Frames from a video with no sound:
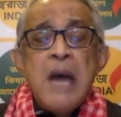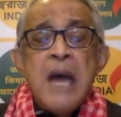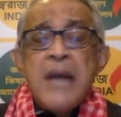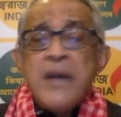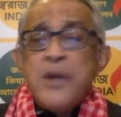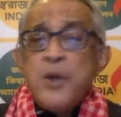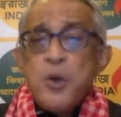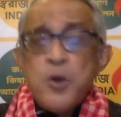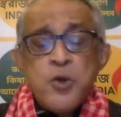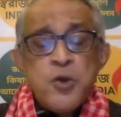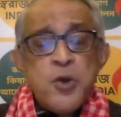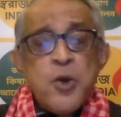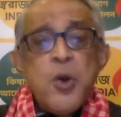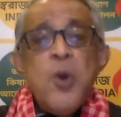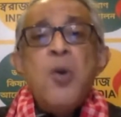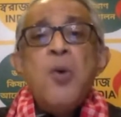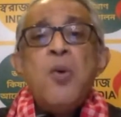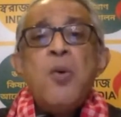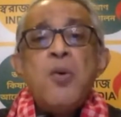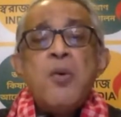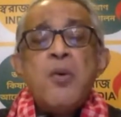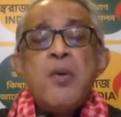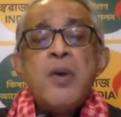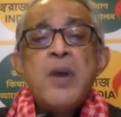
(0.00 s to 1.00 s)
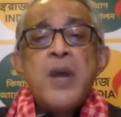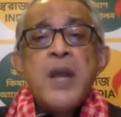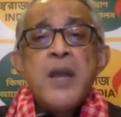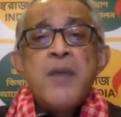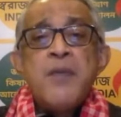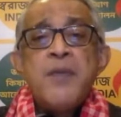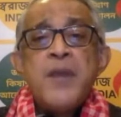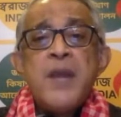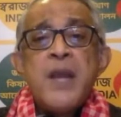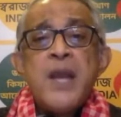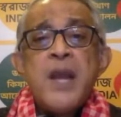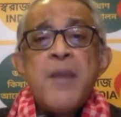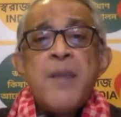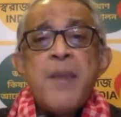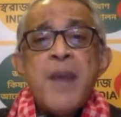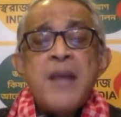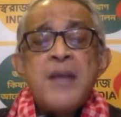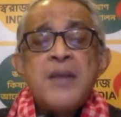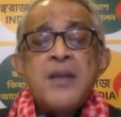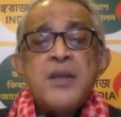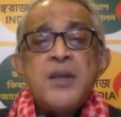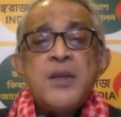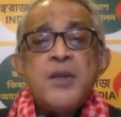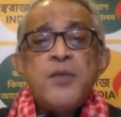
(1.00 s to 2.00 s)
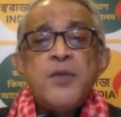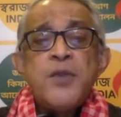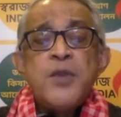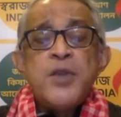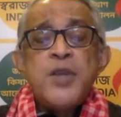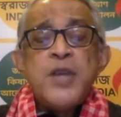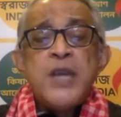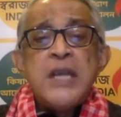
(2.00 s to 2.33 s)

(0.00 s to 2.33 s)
I don't know if the capacity of the